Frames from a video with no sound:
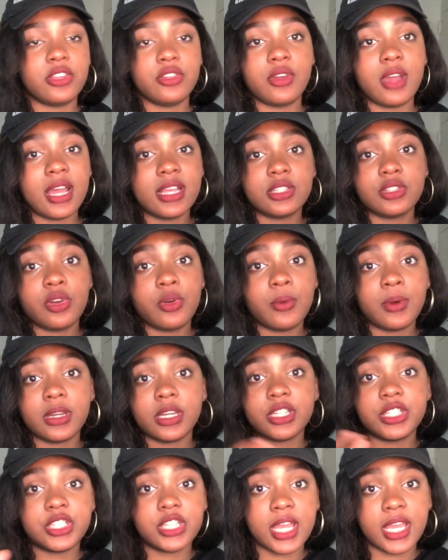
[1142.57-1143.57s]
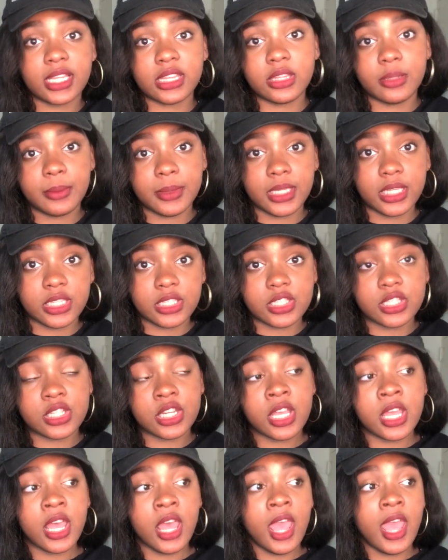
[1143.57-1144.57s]
and you guys don't want to check the bitch.
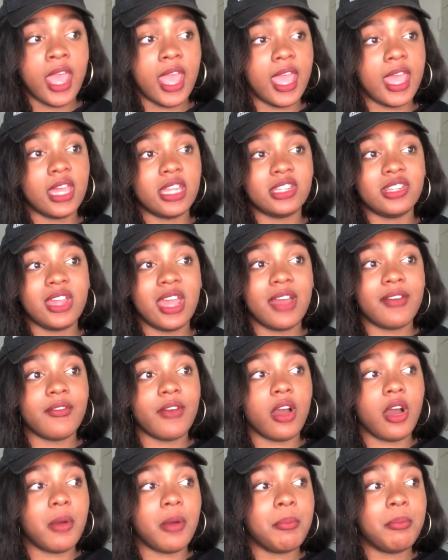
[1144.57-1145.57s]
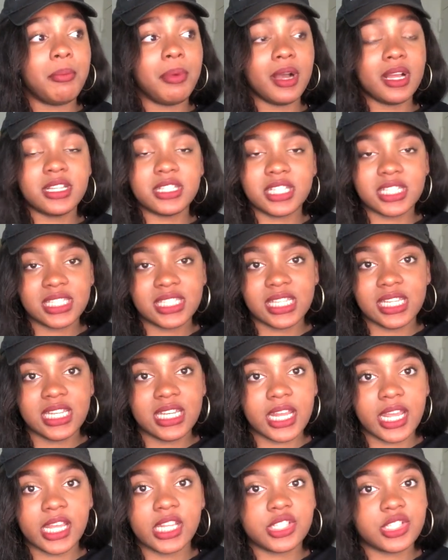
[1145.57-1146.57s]
And you have a bunch of
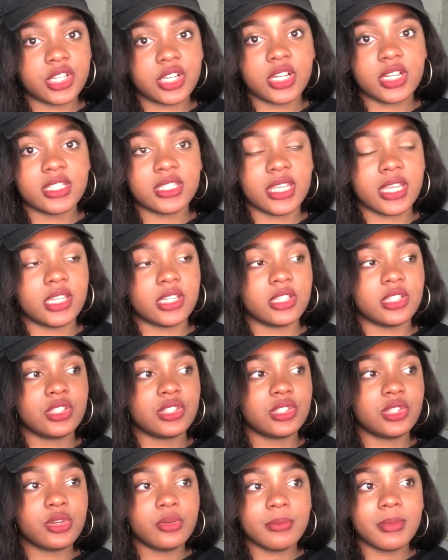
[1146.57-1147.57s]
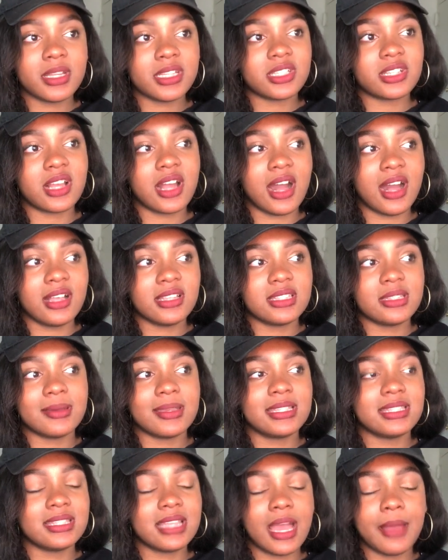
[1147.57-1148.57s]
teenagers and it's too much gossip.
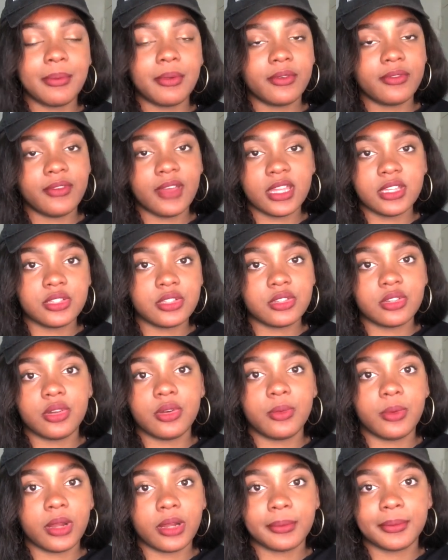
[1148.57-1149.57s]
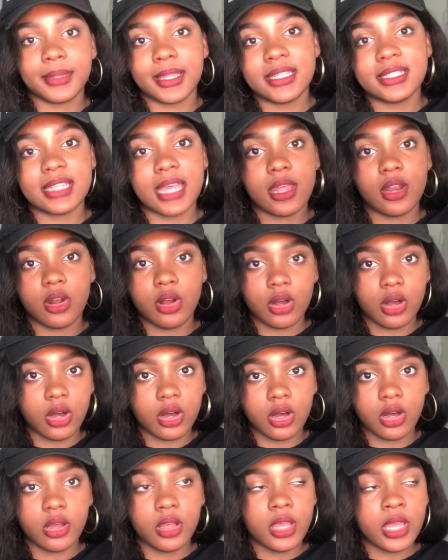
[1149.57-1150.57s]
It's not professional workplace at
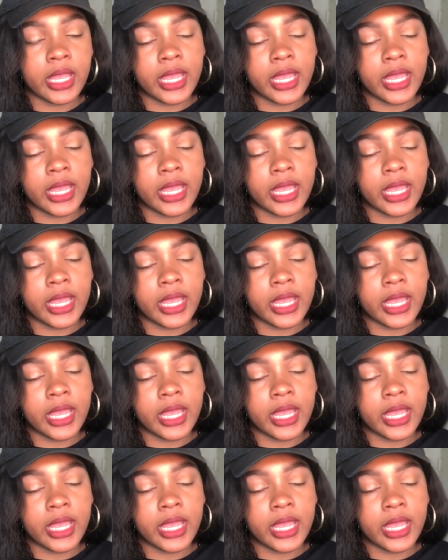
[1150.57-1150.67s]
all.